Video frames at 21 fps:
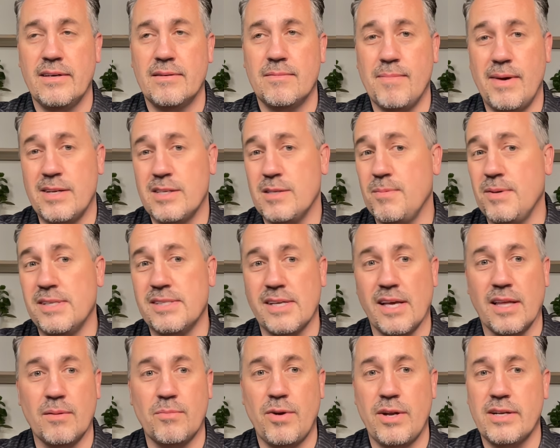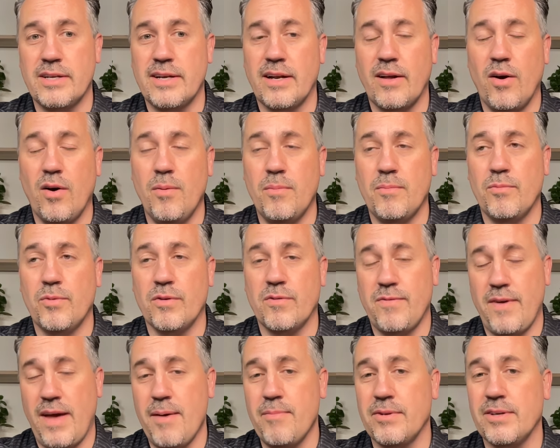meant to be celebrated at home with
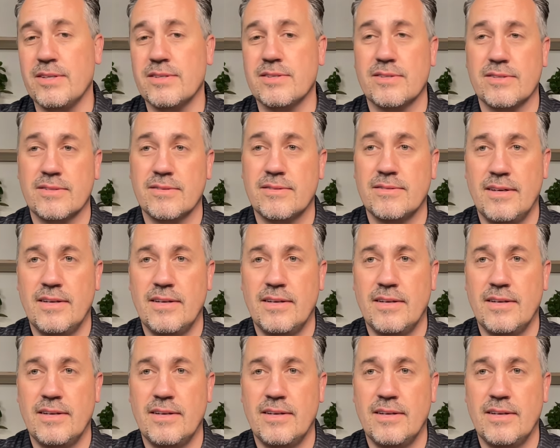families.